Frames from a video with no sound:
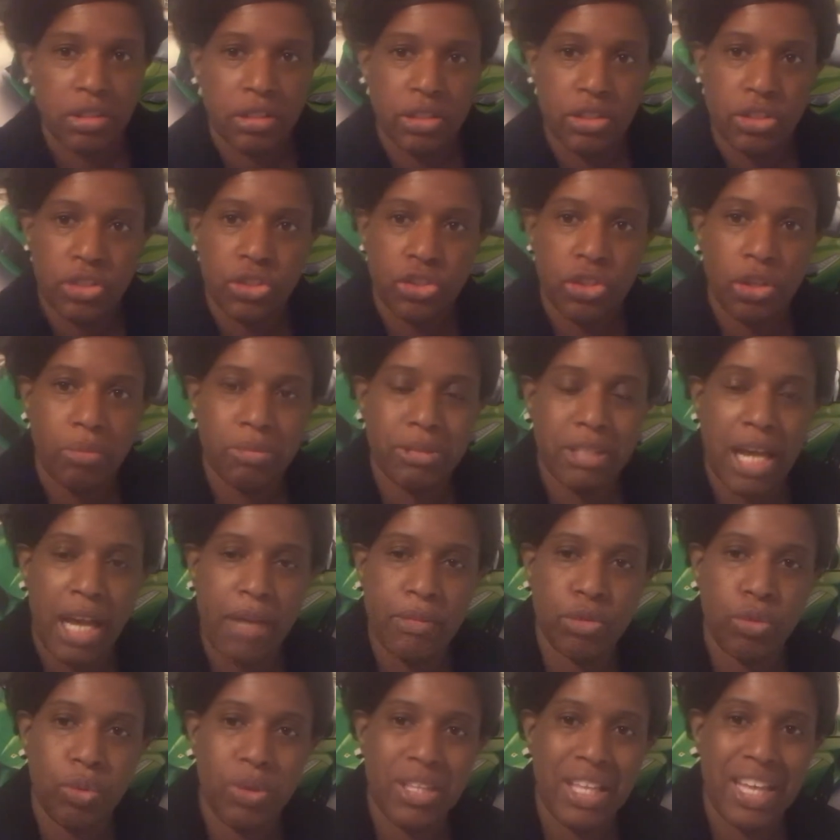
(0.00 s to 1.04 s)
Sometimes
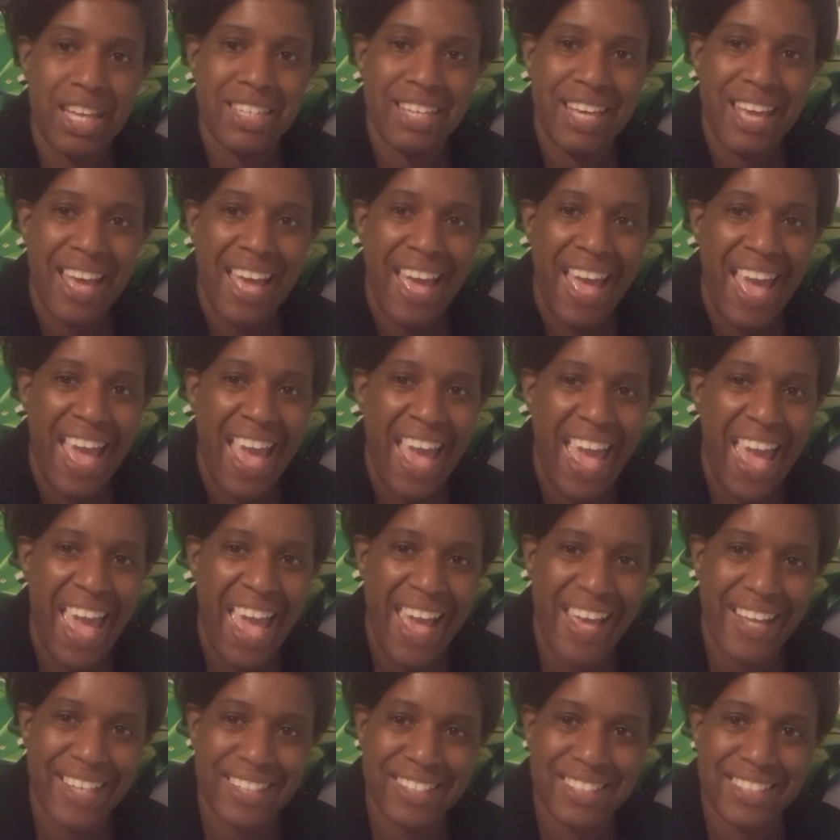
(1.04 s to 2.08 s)
with an
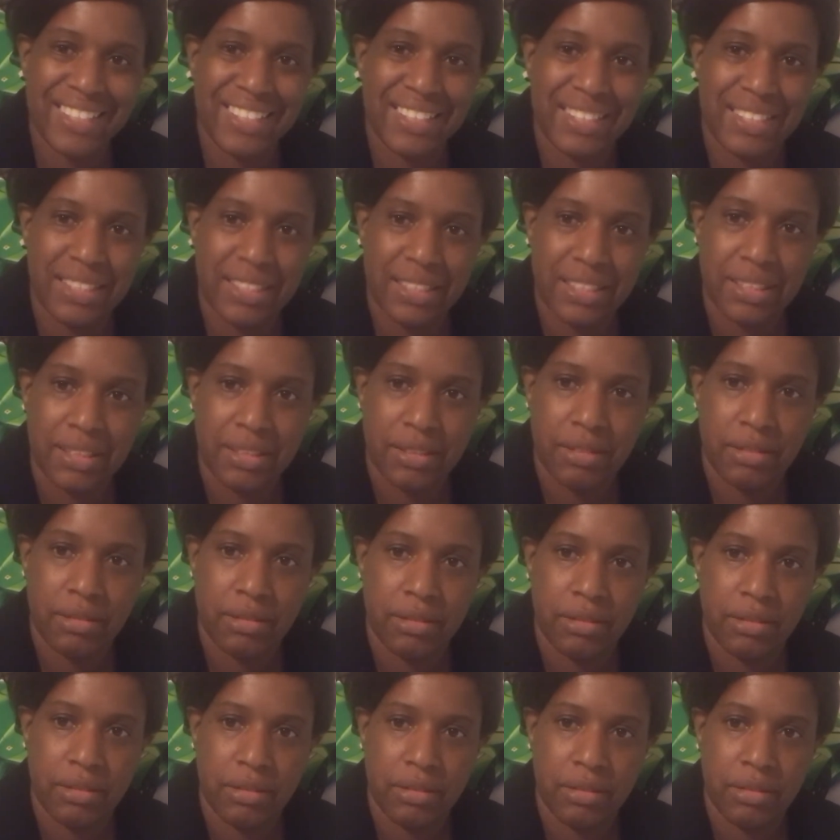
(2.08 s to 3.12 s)
X.
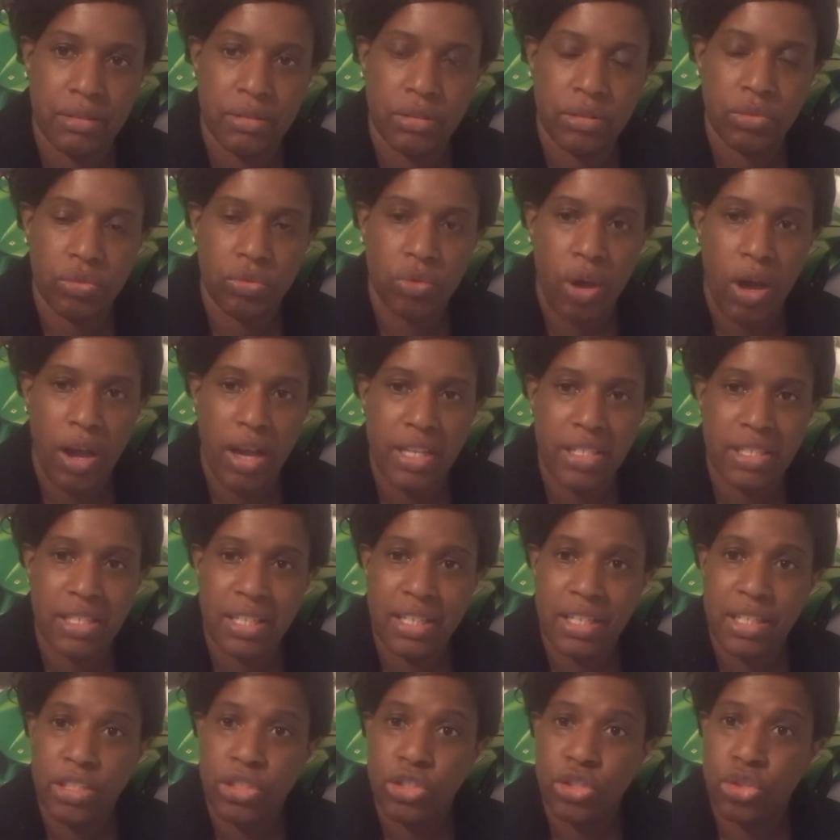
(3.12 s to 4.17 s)
Right?
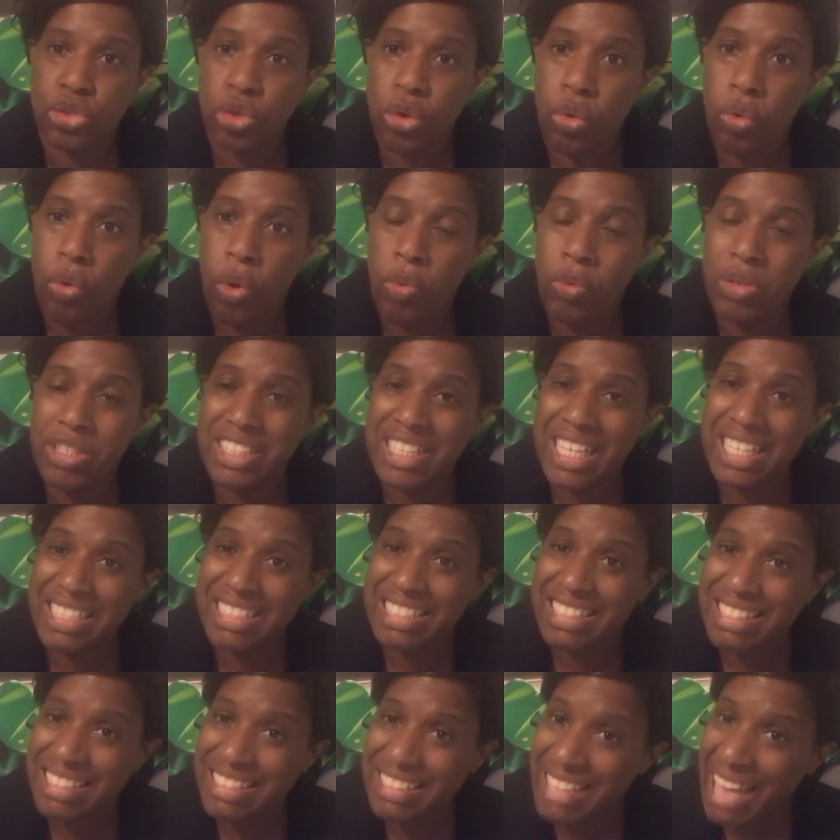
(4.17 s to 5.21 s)
So when we say
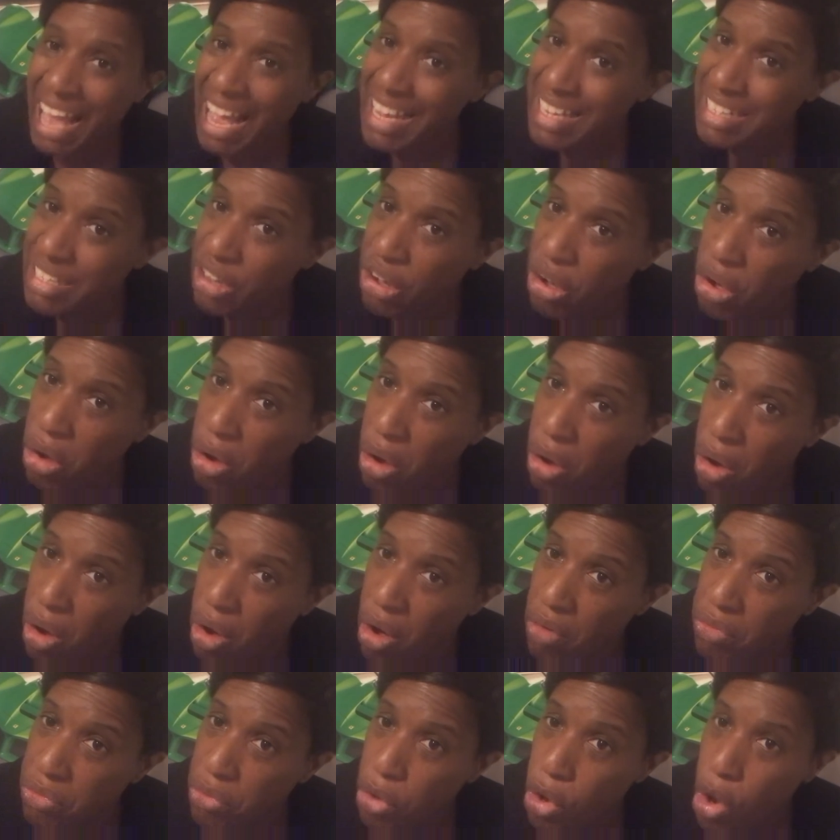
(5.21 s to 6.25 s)
sign
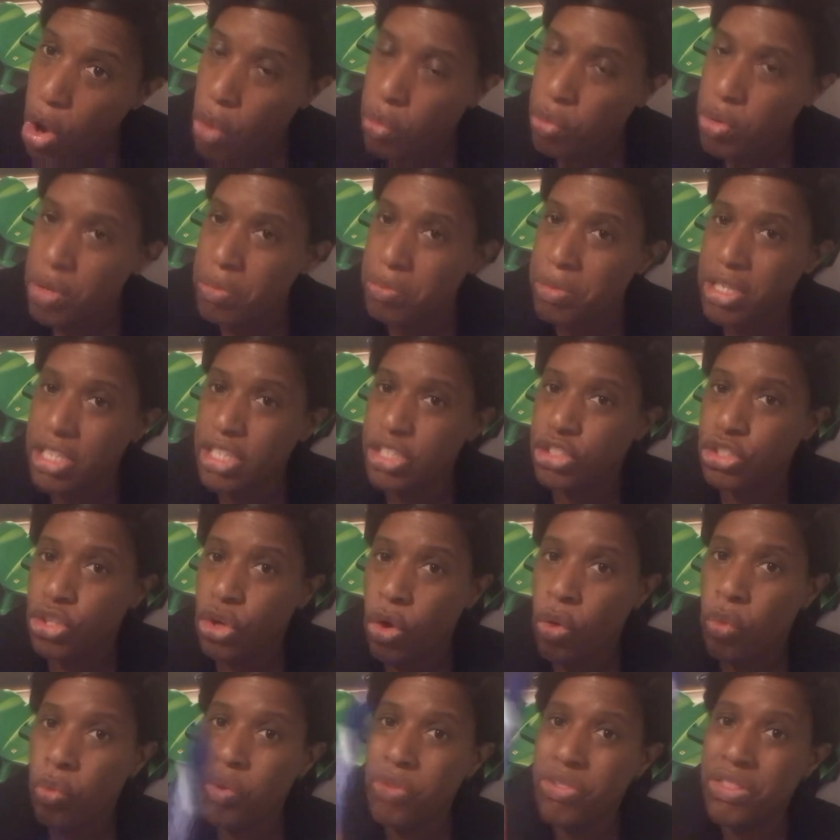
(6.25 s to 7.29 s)
off, we mean
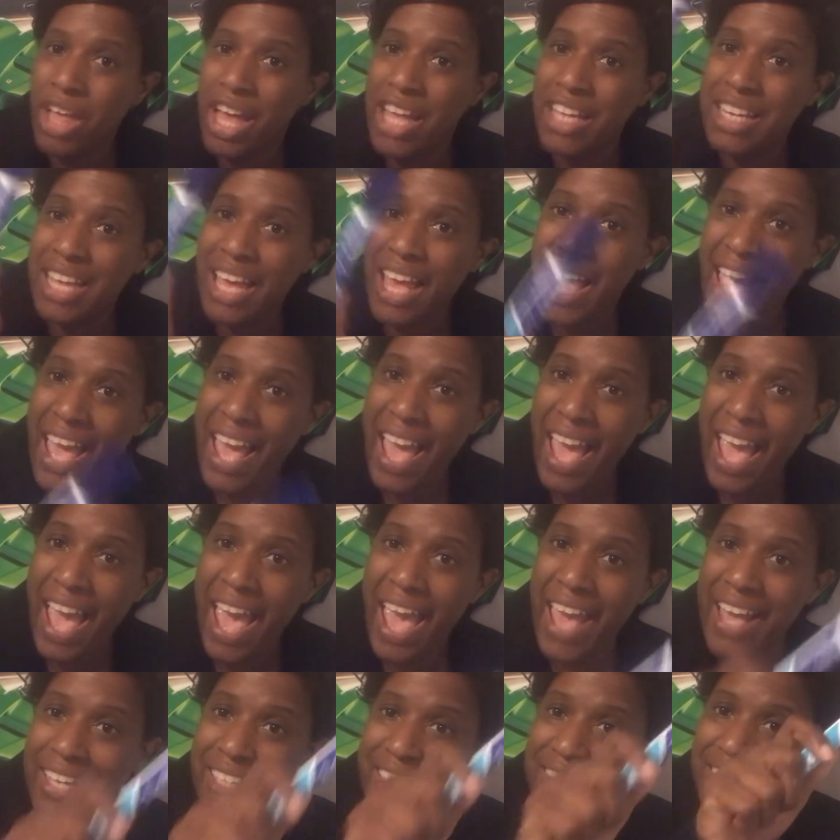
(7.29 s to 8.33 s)
with an
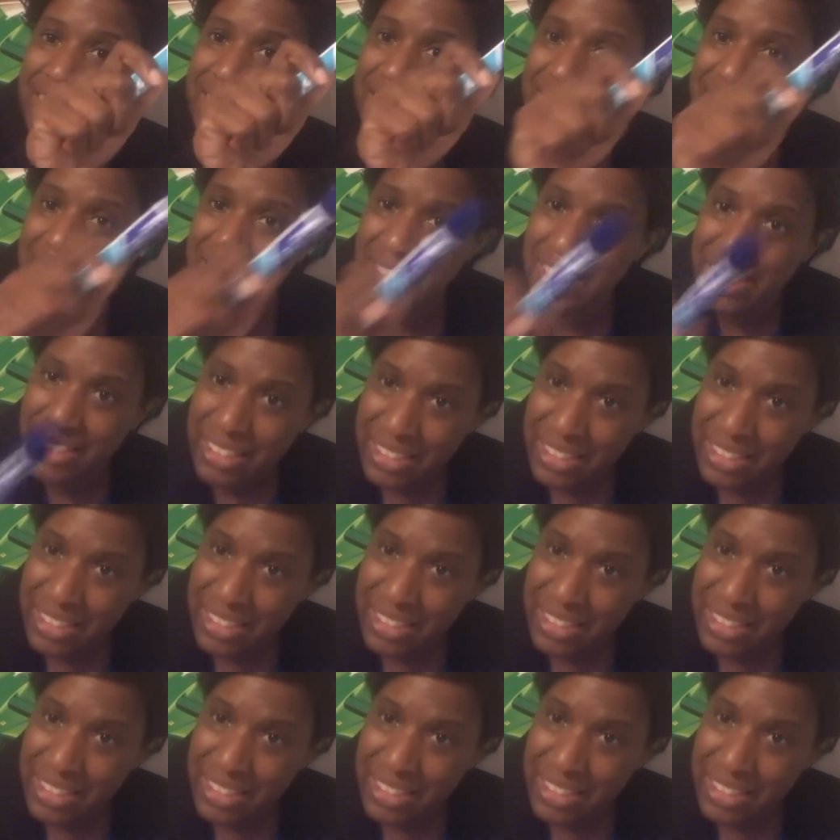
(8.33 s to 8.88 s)
X.